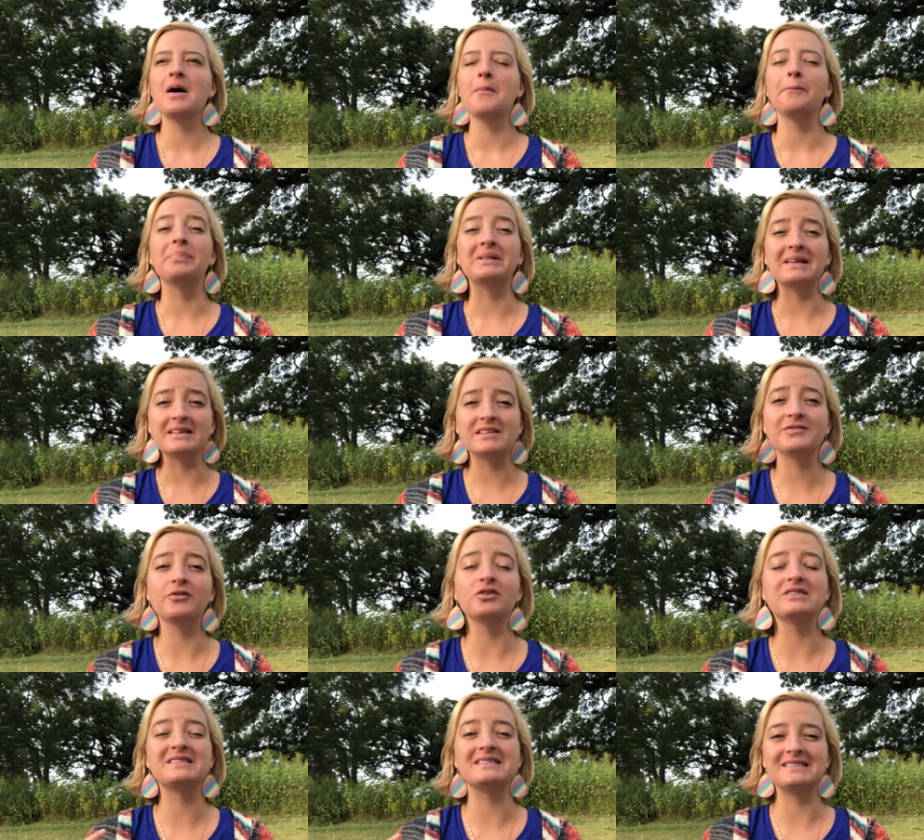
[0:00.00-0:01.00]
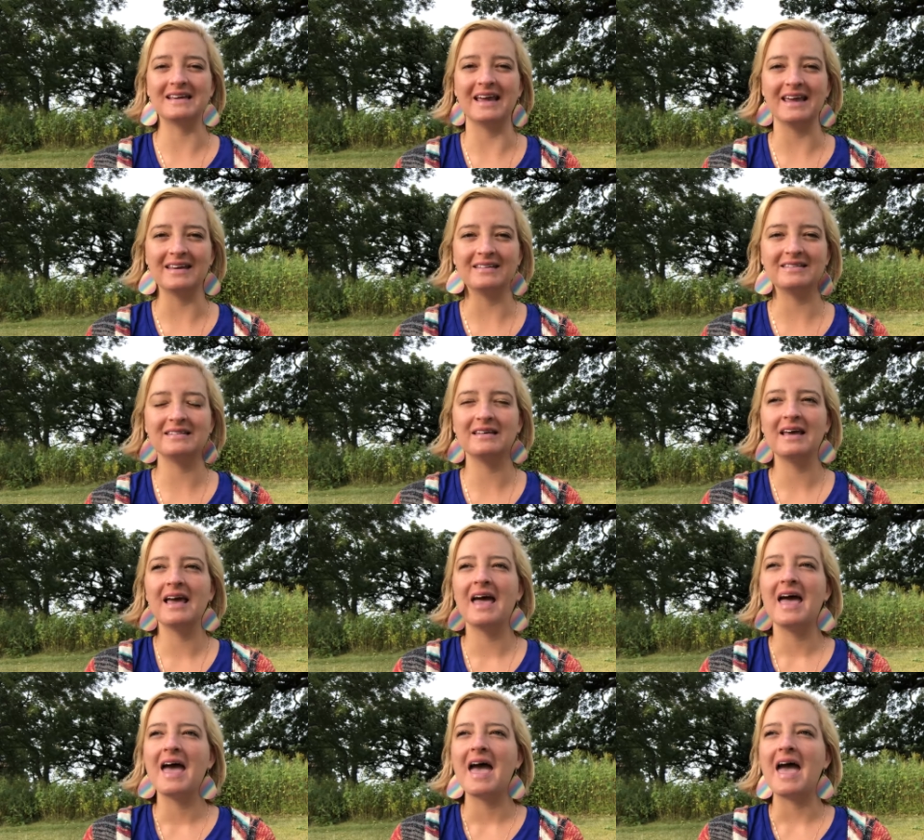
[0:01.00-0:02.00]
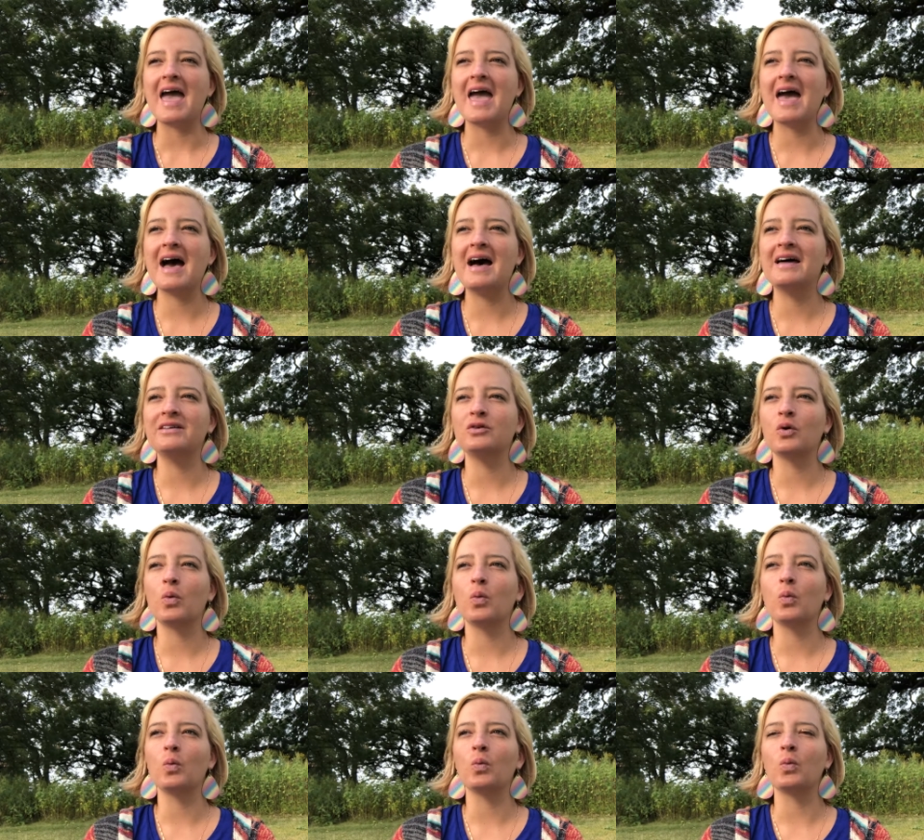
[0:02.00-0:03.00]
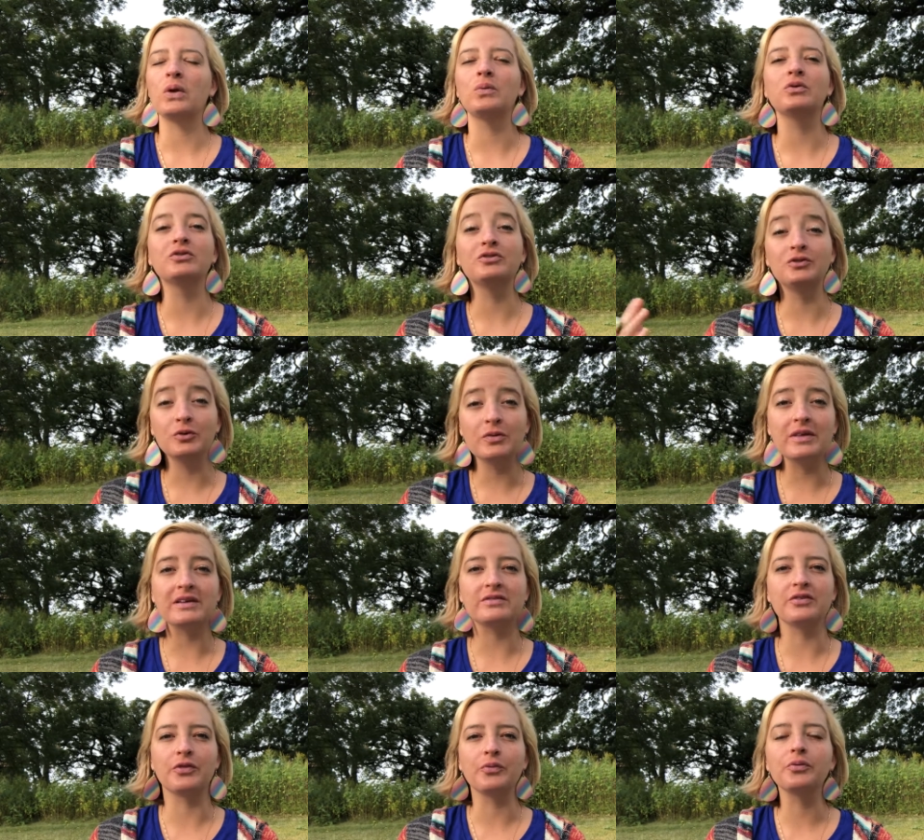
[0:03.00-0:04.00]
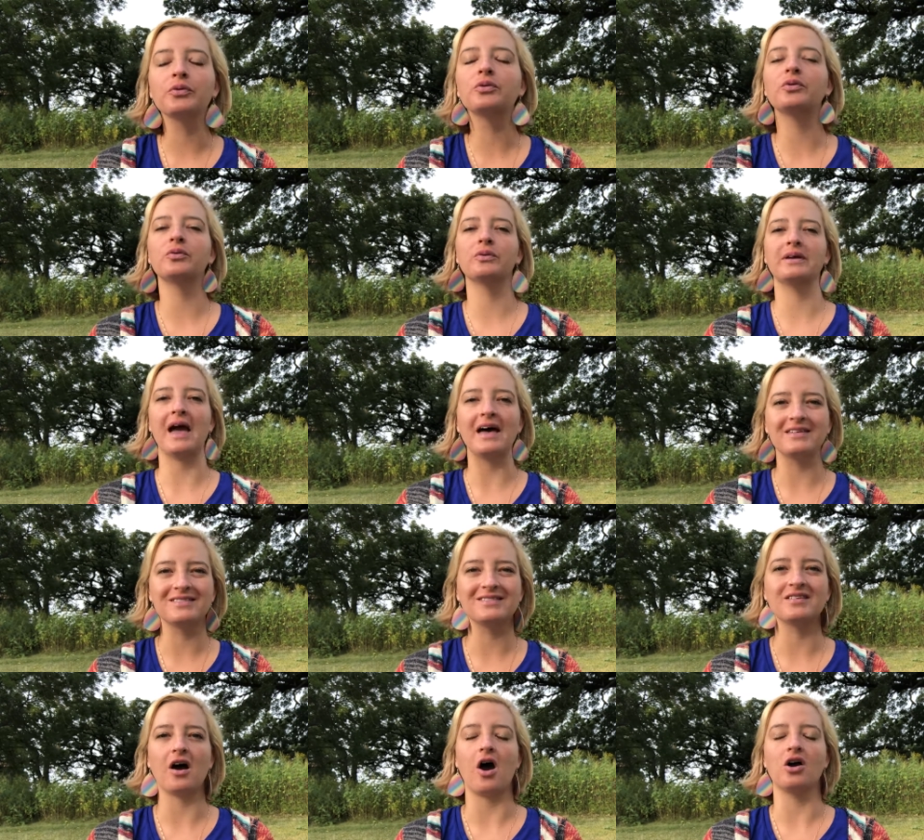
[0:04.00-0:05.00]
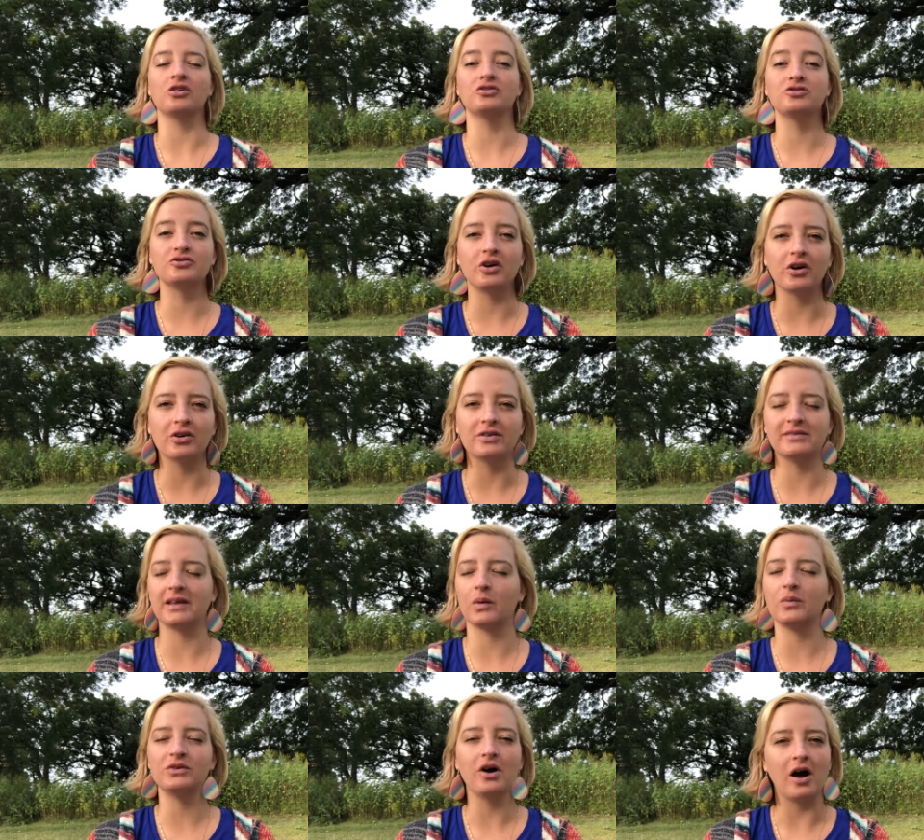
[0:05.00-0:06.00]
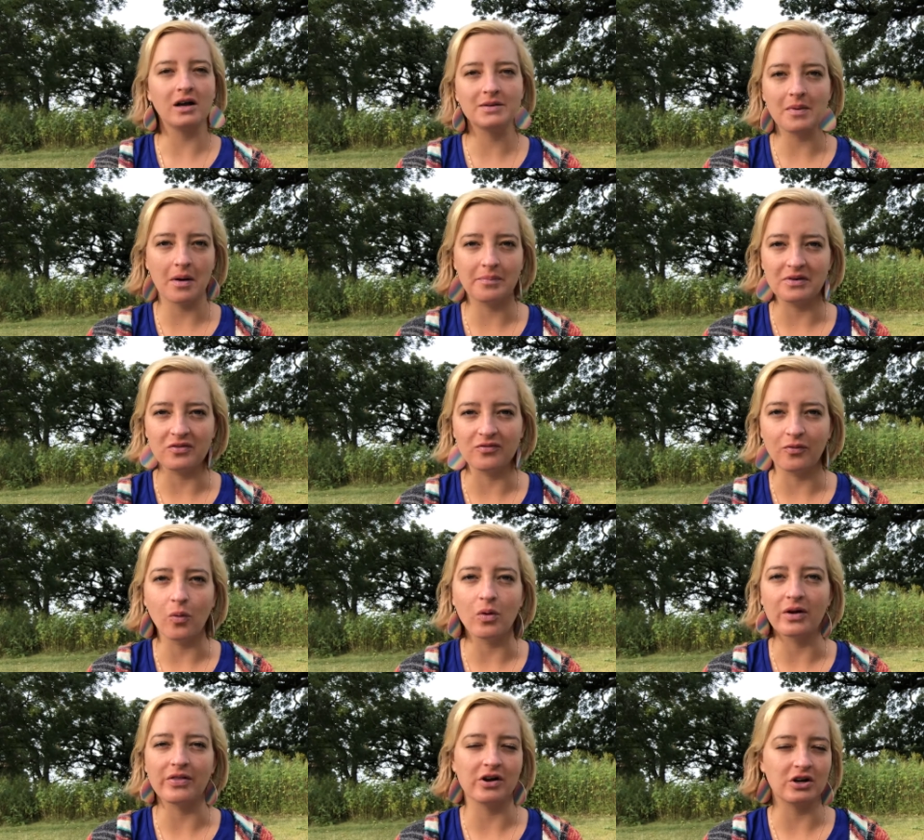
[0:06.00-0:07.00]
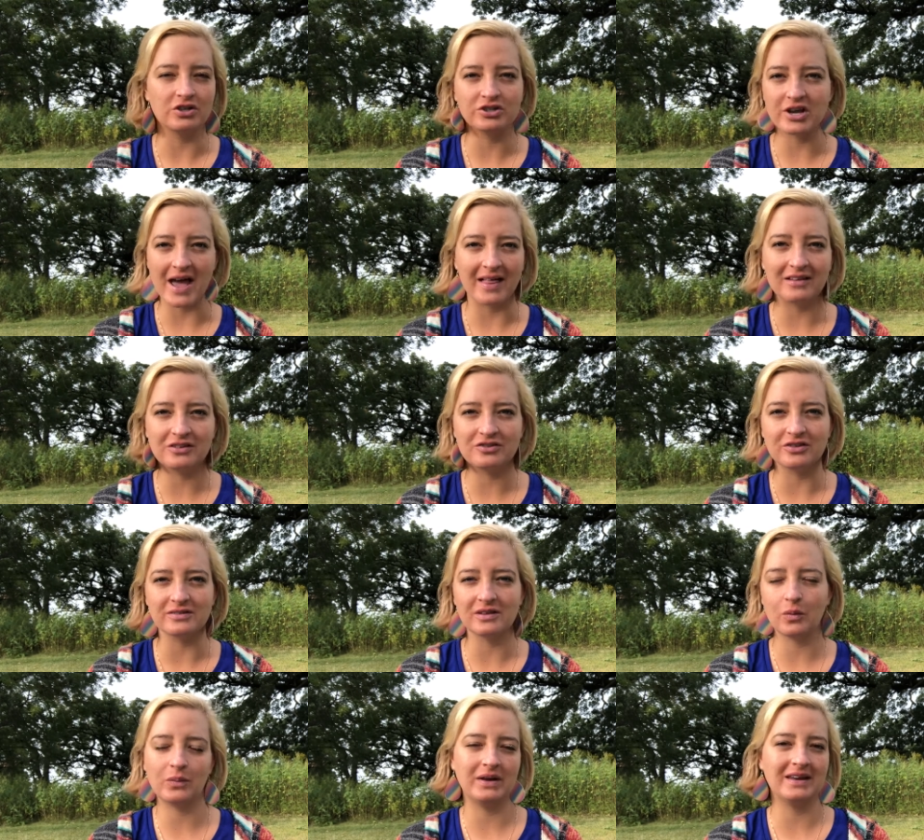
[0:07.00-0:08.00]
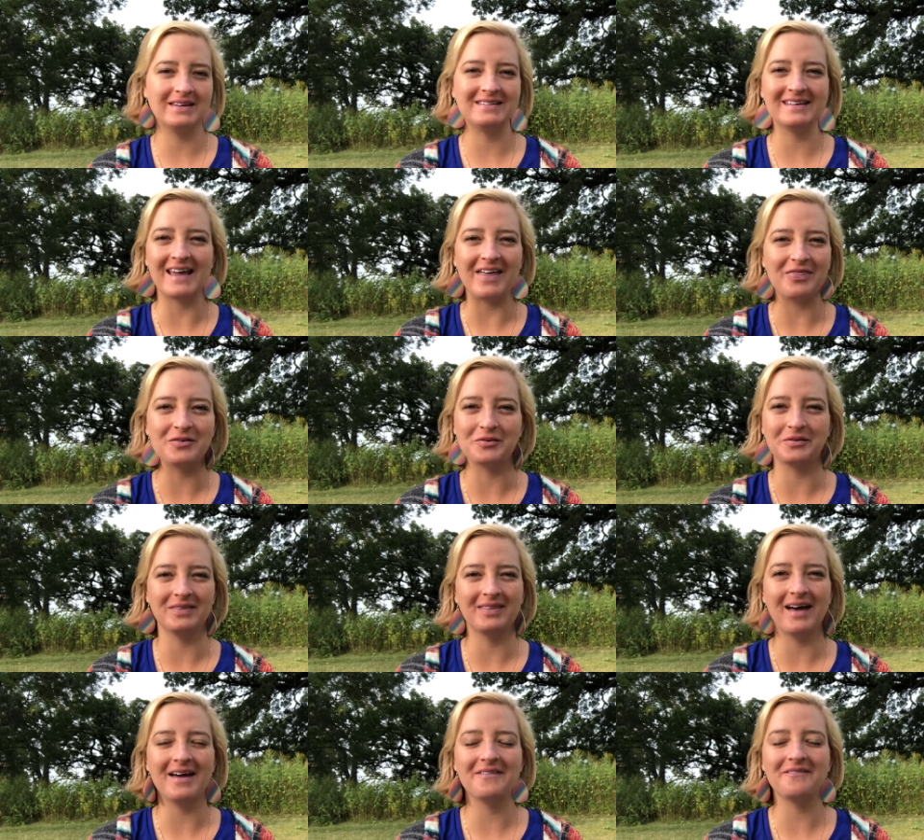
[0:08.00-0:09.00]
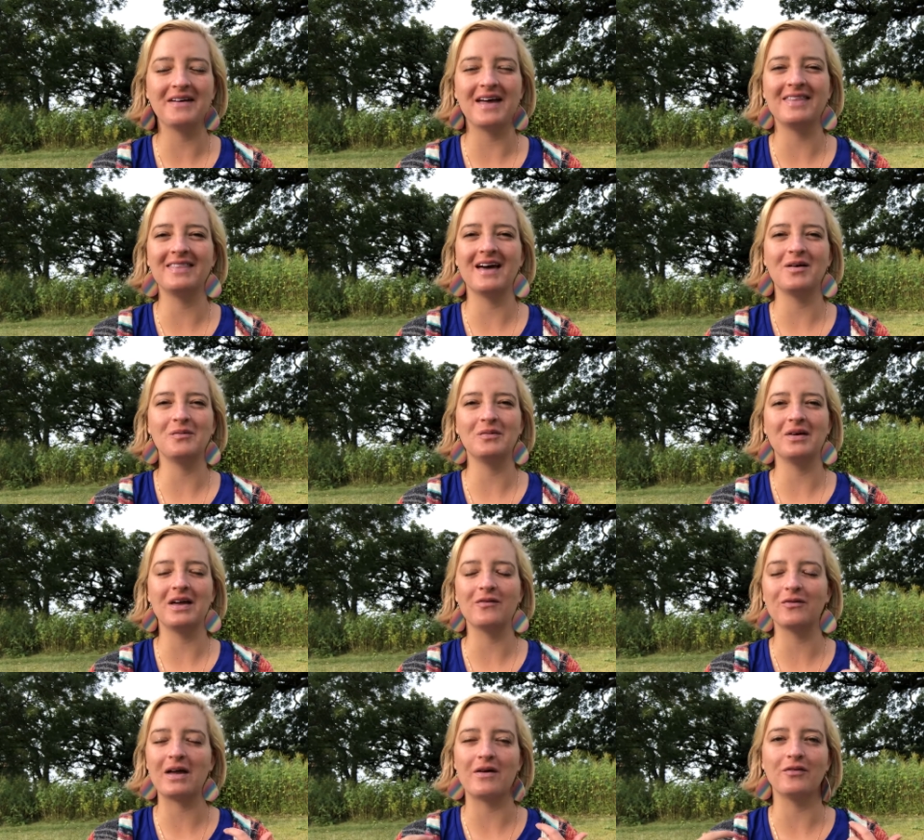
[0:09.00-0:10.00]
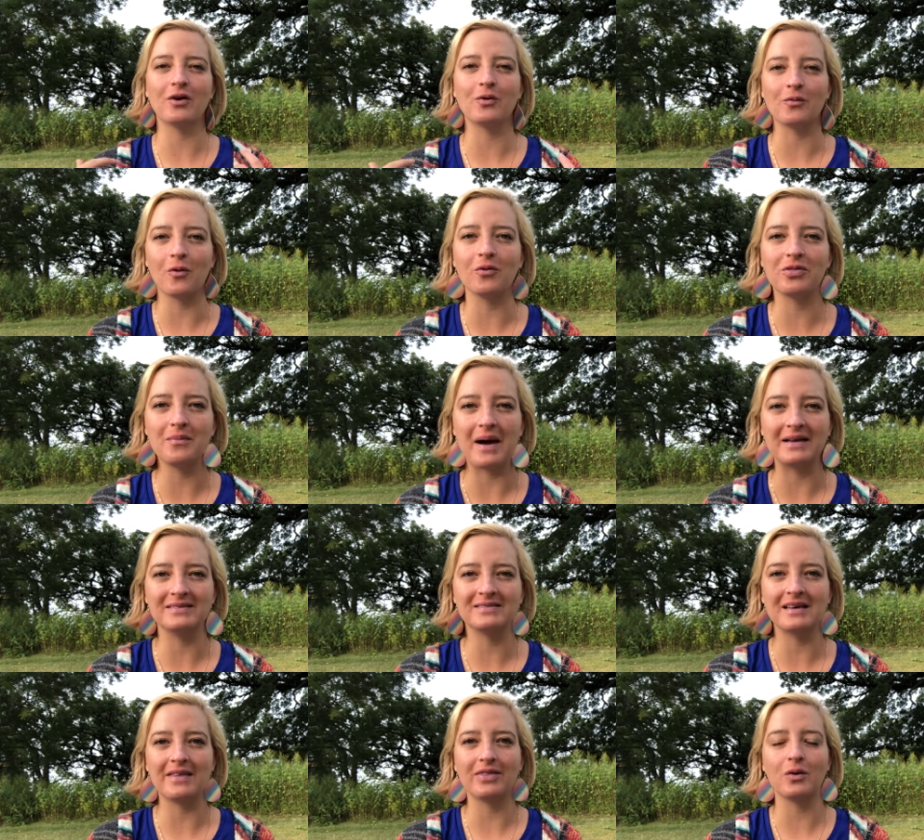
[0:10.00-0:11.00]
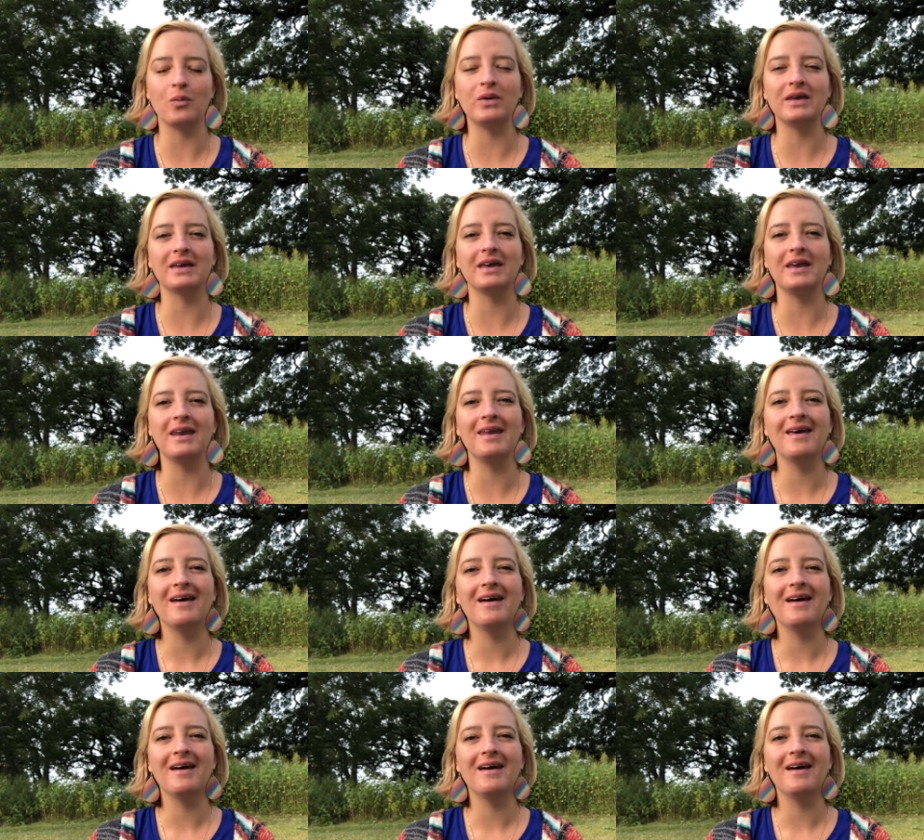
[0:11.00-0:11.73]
blissful state. And we will do this through, yes, our struggles, like we talked about before. There are challenges that we need to get through in life, and that if we have a growth mindset, then we can